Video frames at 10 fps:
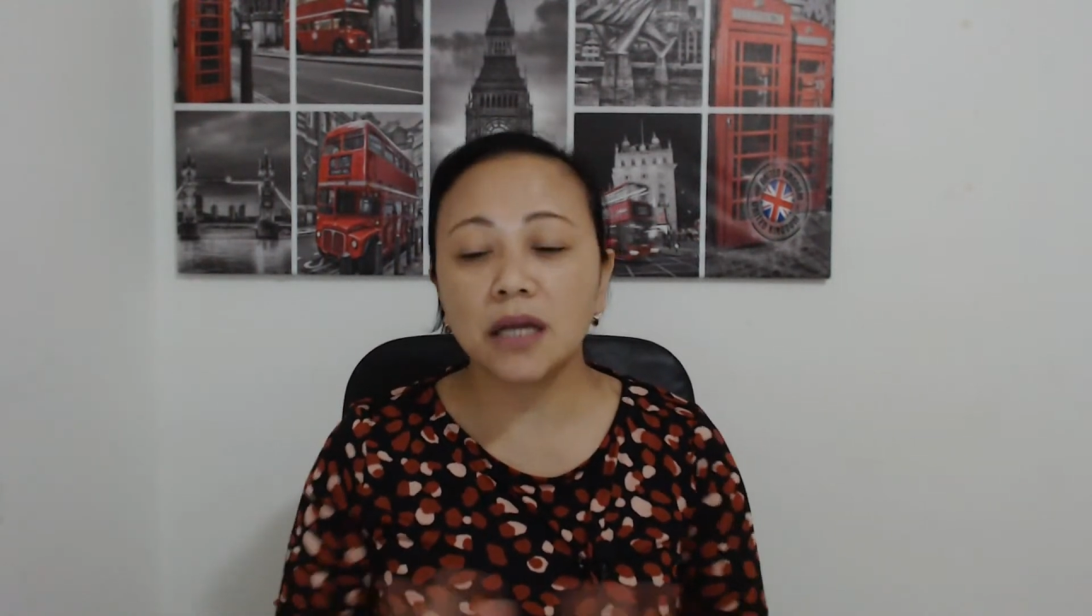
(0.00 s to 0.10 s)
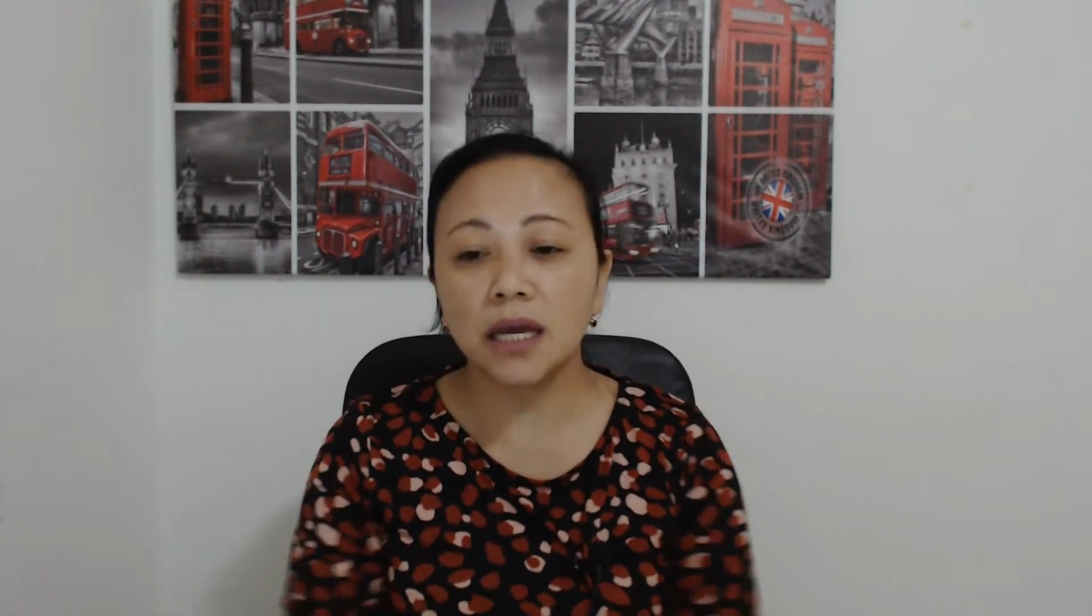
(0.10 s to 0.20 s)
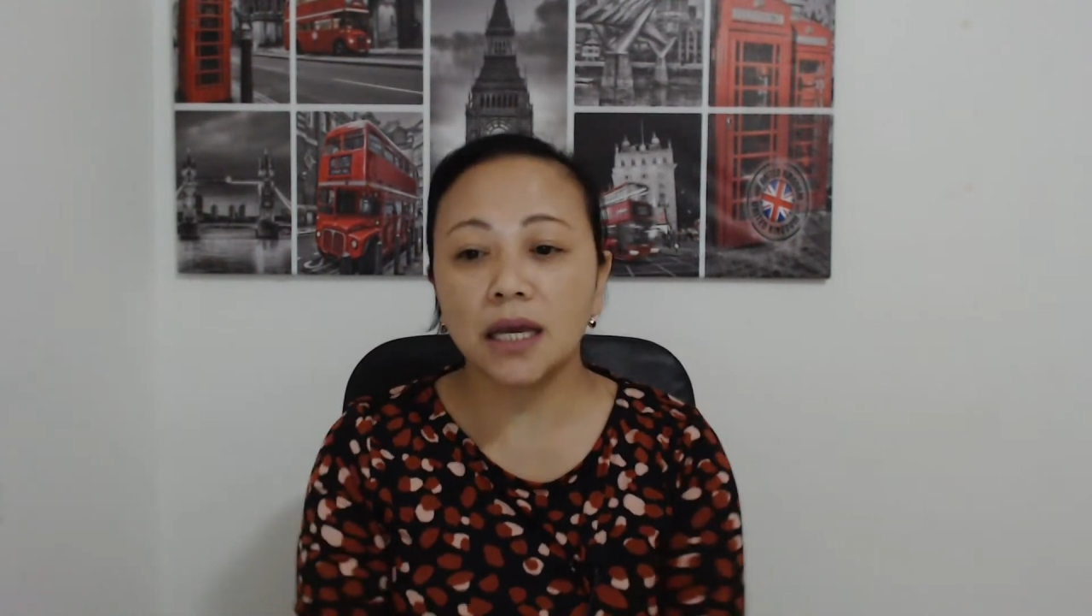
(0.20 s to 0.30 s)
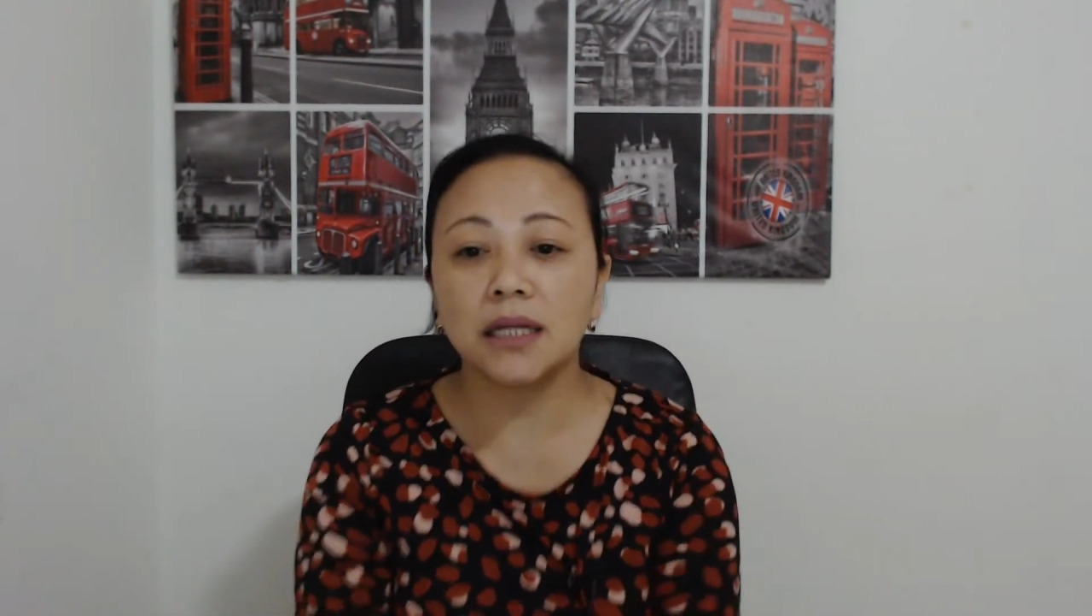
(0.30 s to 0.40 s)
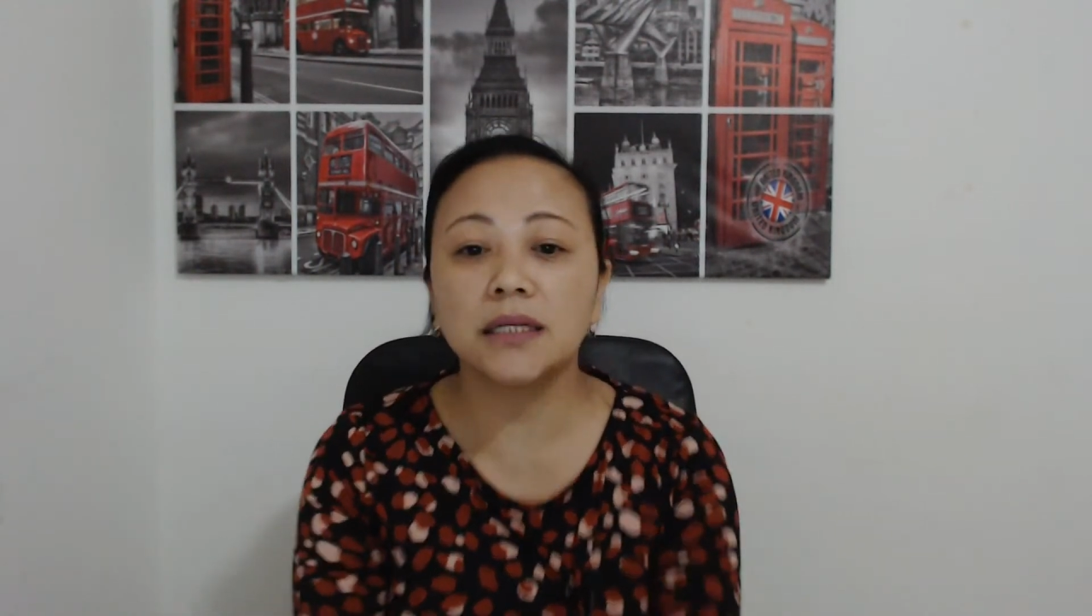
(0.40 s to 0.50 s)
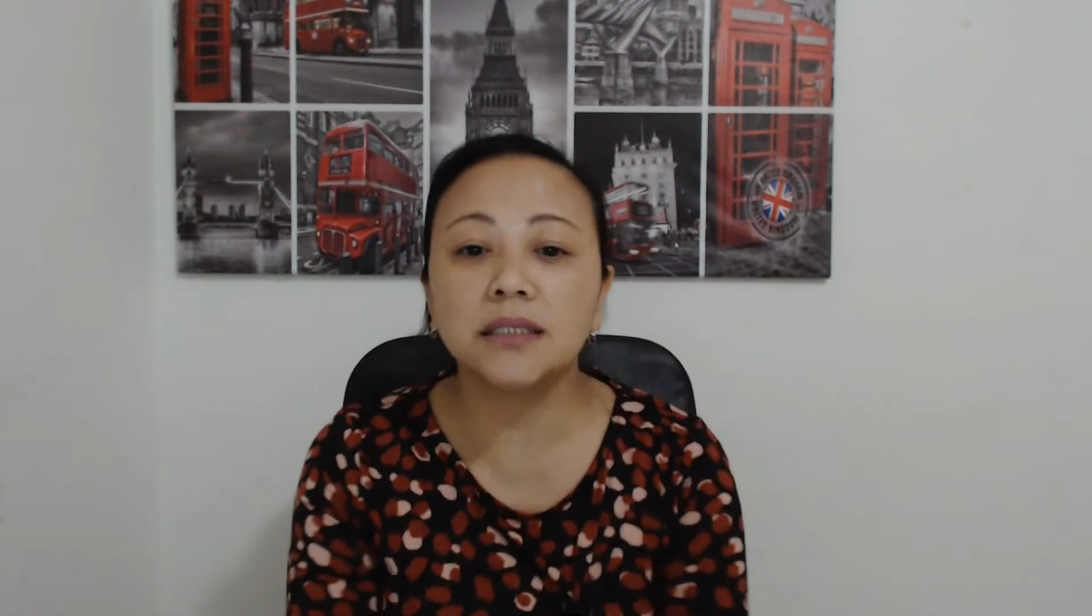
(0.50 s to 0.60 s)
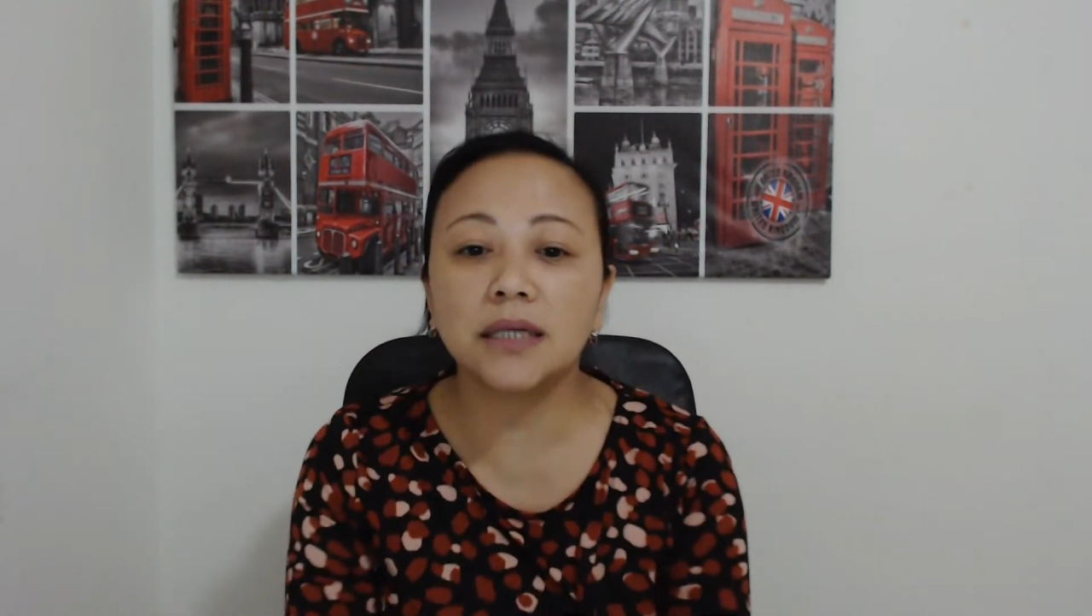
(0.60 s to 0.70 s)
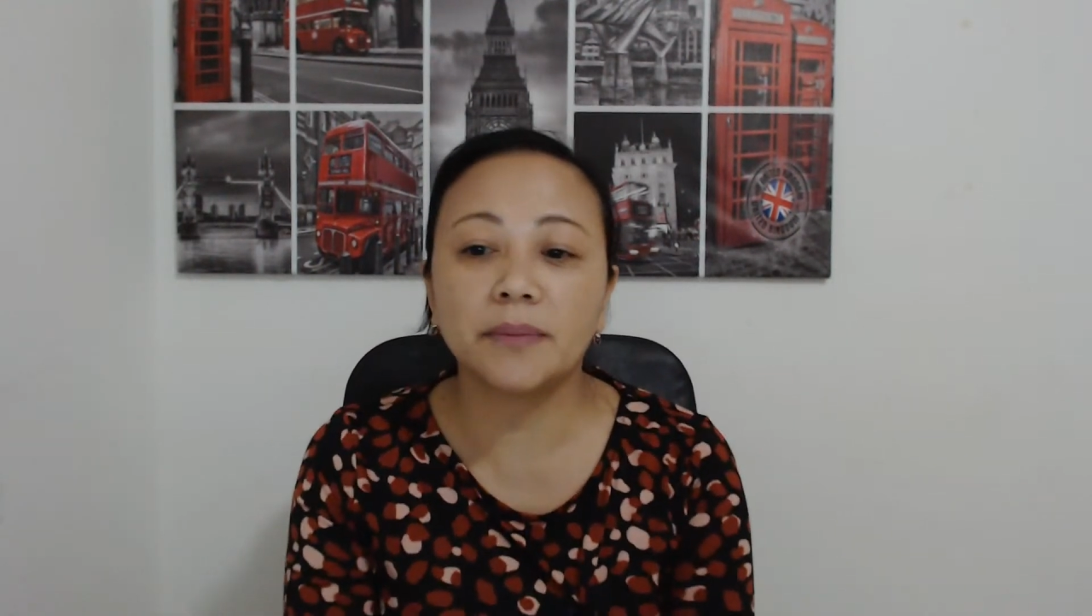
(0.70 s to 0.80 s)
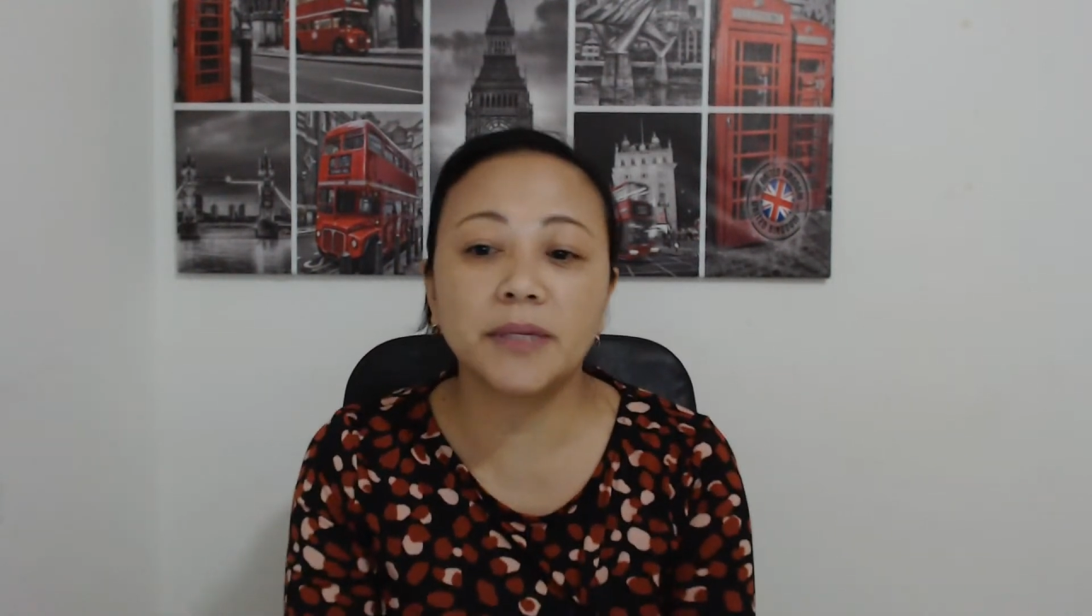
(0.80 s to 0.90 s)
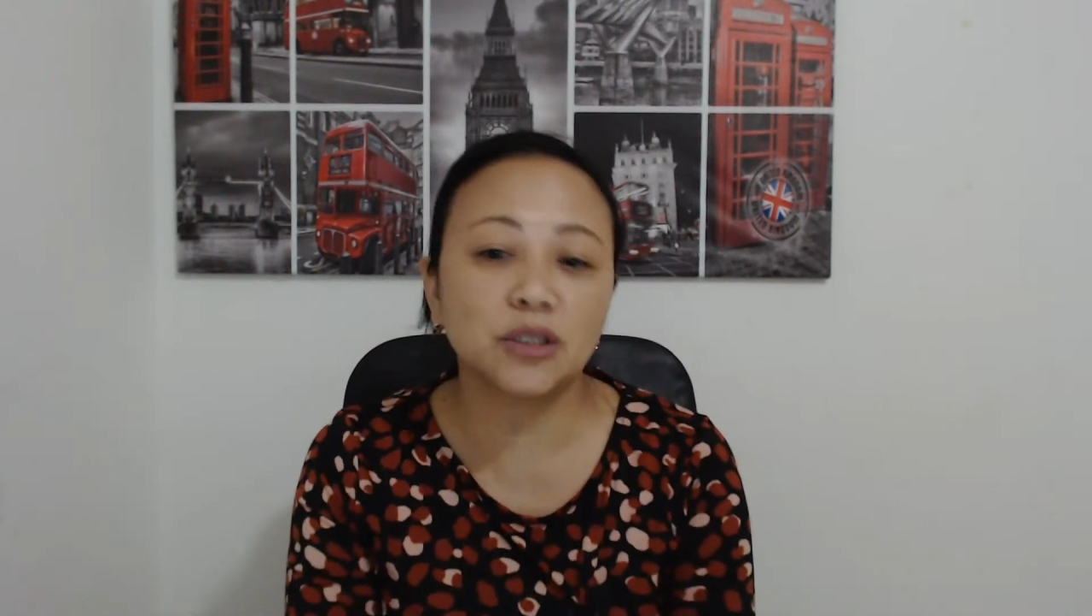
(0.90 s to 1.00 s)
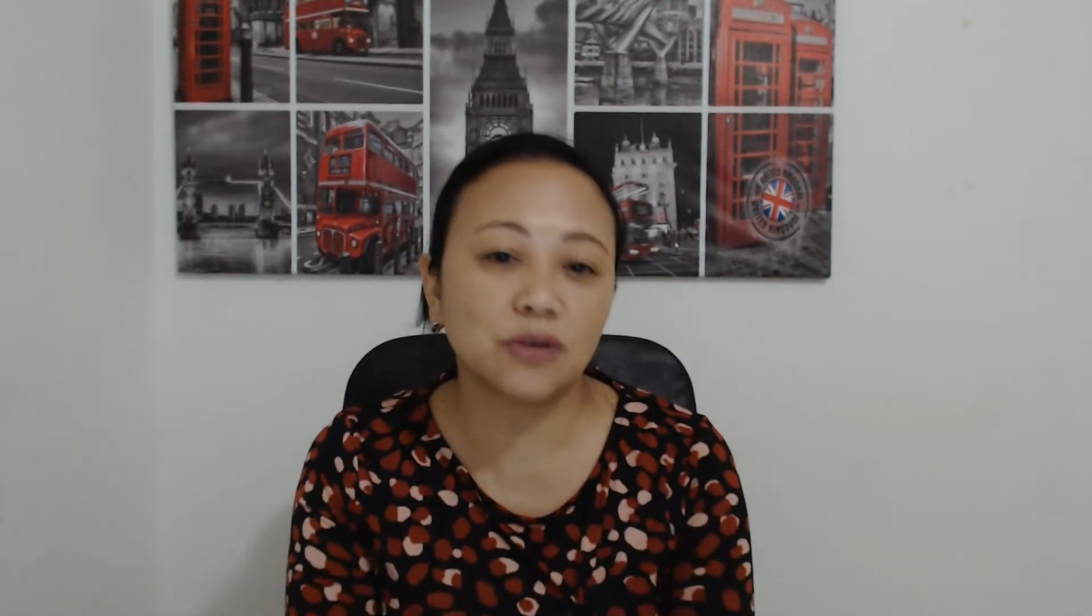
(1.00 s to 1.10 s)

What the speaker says: and I'm here to